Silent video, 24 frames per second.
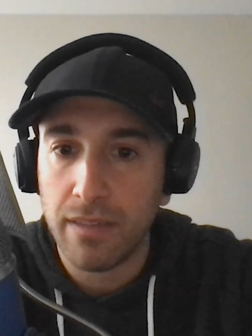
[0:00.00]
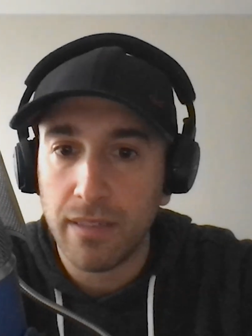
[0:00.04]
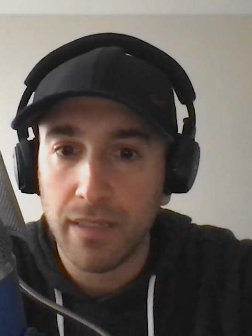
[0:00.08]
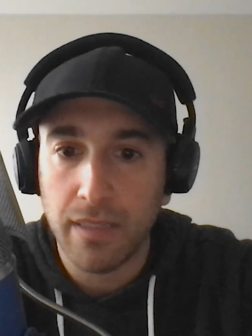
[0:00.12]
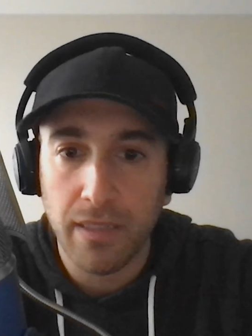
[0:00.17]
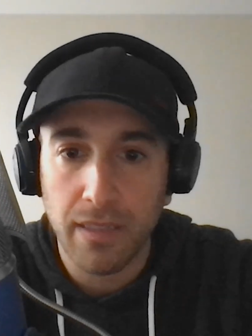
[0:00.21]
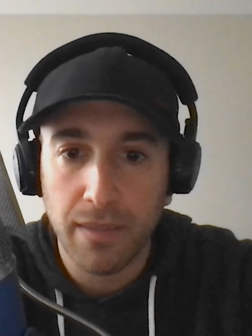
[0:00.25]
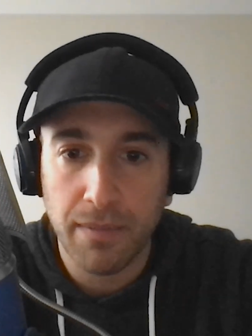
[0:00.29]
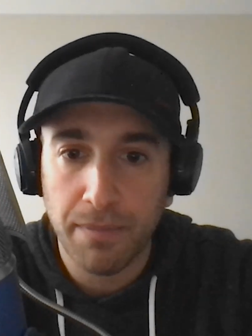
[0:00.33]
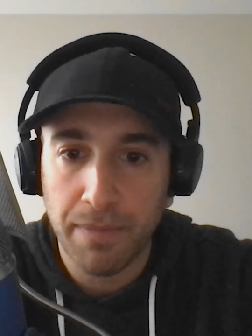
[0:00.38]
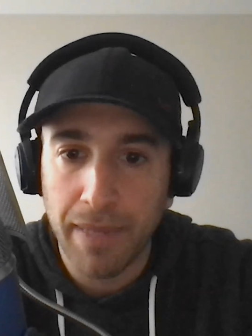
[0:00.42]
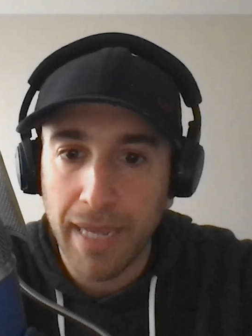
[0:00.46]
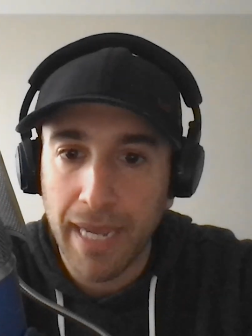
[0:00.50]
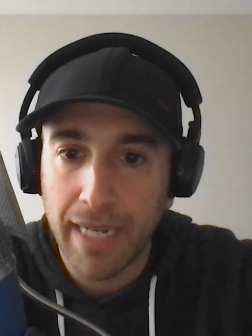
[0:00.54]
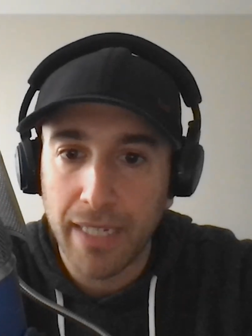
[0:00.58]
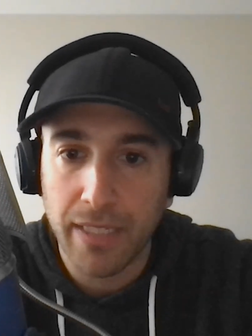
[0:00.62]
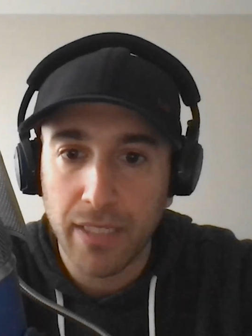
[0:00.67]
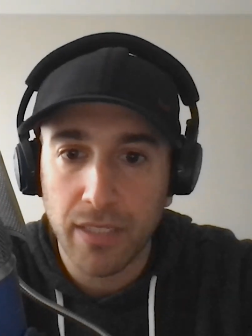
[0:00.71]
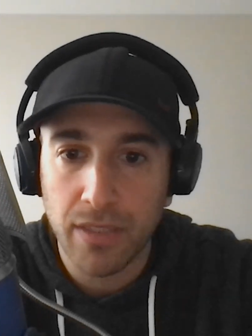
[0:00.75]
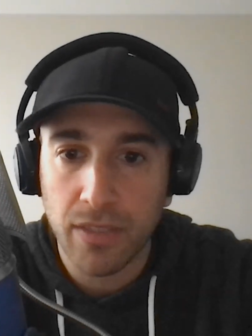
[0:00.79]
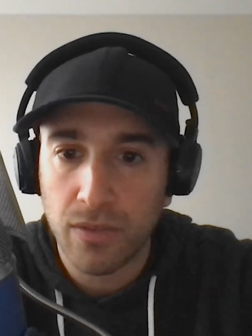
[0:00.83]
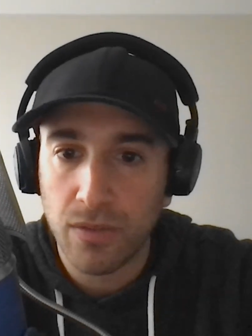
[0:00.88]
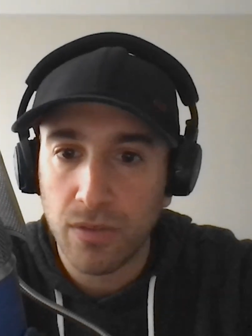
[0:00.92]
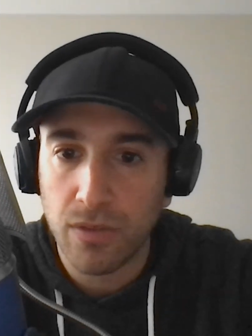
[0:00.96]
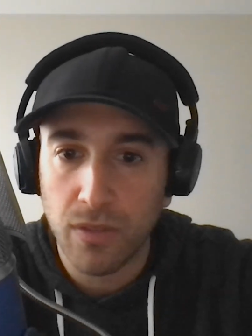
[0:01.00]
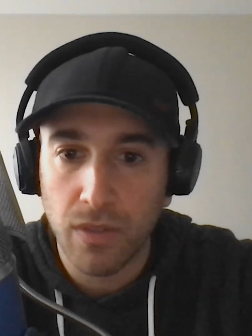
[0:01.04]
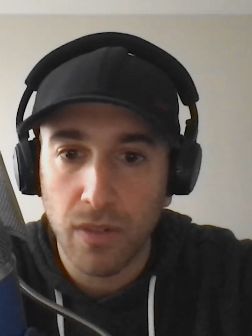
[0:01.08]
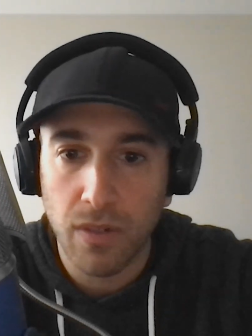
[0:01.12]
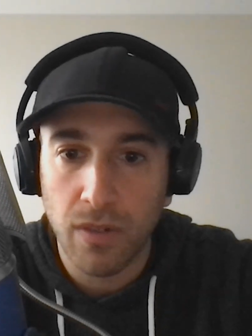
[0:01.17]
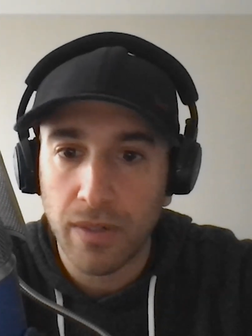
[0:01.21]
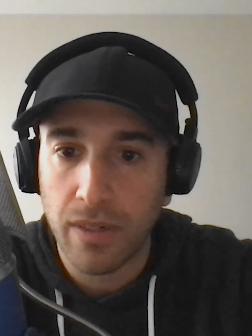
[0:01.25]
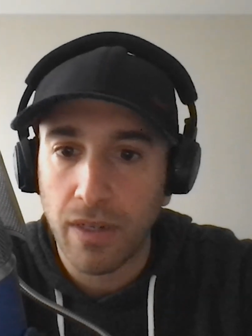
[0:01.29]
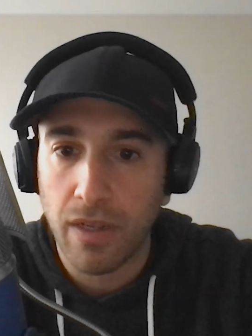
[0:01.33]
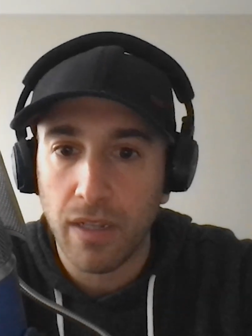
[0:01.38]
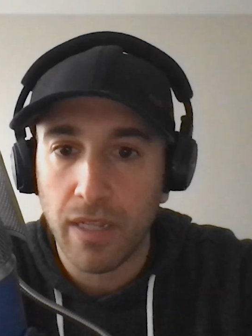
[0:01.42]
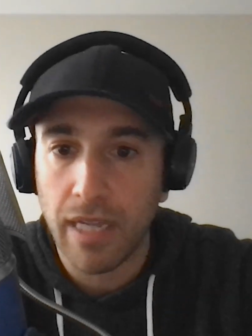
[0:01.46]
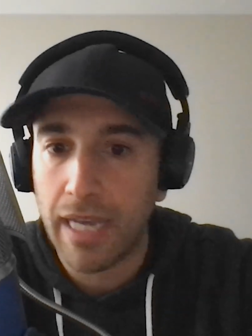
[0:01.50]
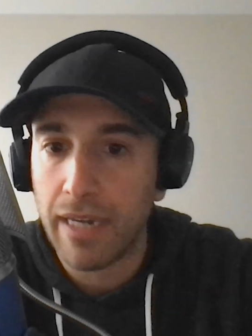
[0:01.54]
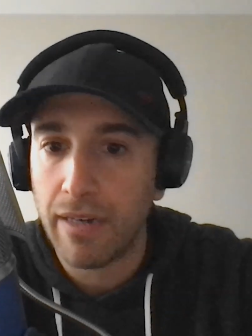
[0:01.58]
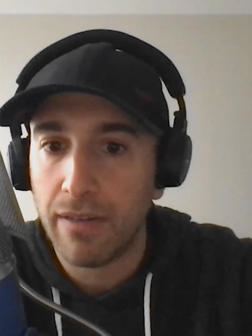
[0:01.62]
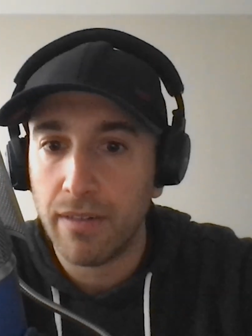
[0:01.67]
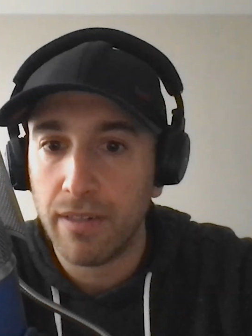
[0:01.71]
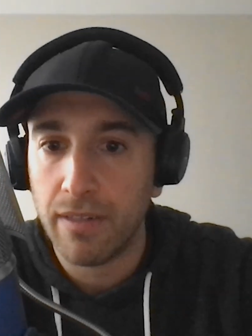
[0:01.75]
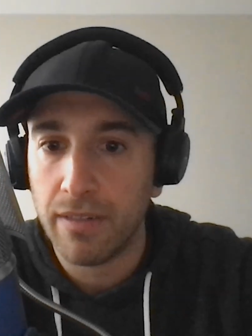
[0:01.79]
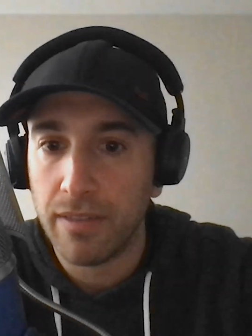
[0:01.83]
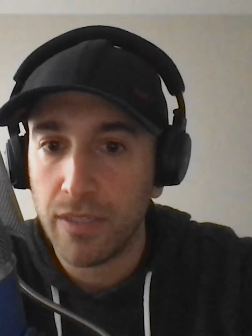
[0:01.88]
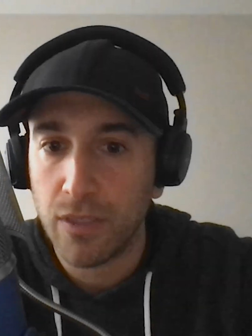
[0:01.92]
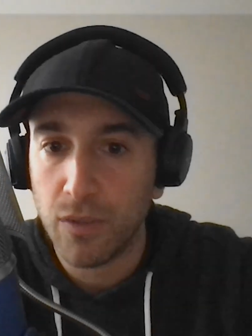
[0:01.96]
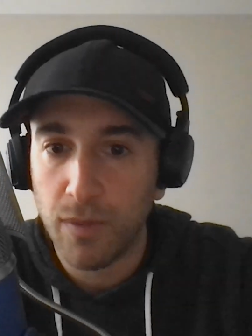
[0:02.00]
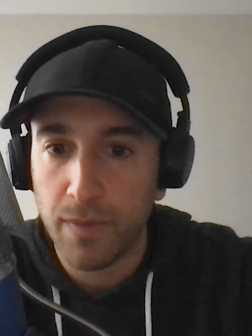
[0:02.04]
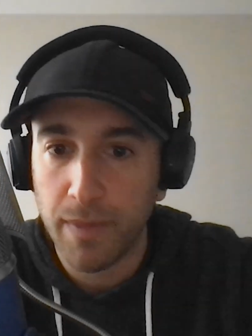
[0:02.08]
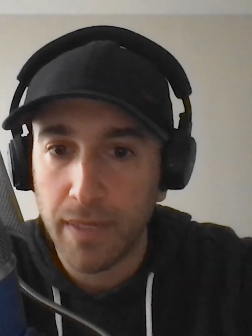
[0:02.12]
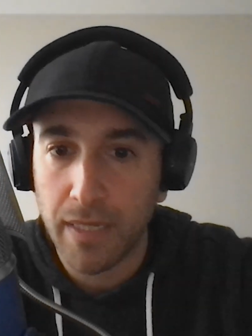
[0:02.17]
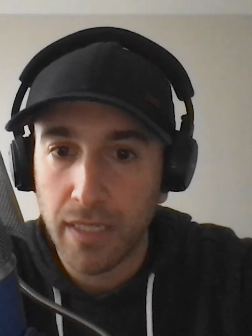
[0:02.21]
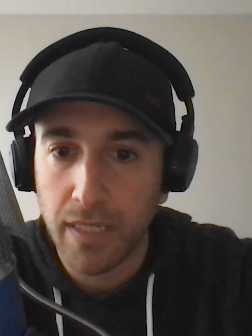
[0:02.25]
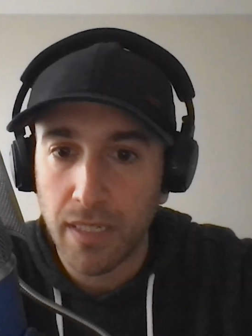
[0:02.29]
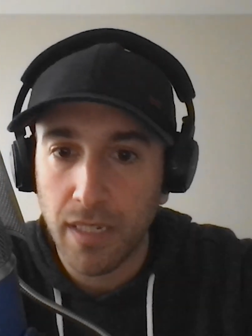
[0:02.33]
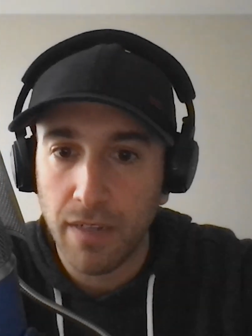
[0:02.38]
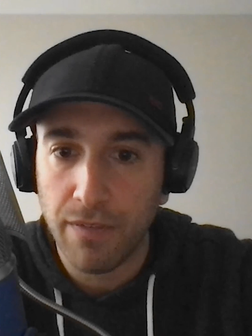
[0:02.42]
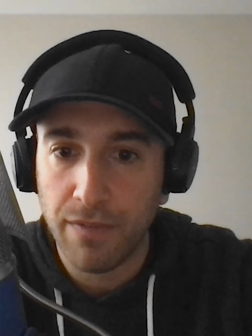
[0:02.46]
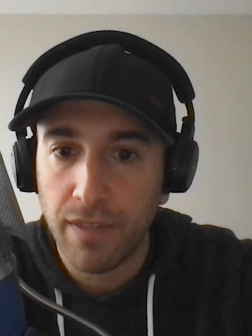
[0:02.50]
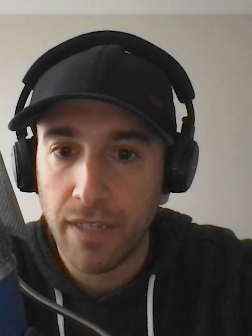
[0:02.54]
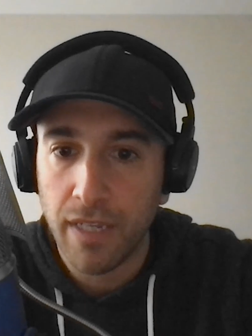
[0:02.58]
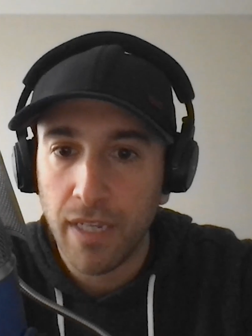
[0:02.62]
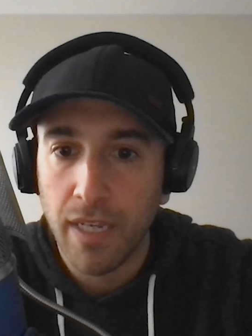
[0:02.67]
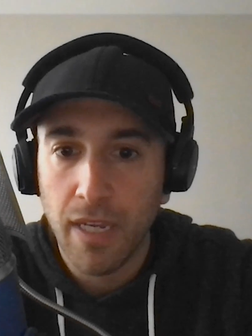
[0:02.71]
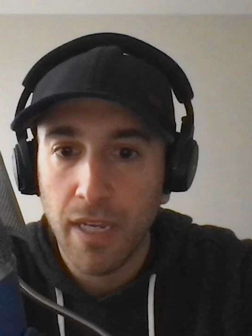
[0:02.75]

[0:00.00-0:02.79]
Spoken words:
and the backstroke. I don't know the swimming stuff.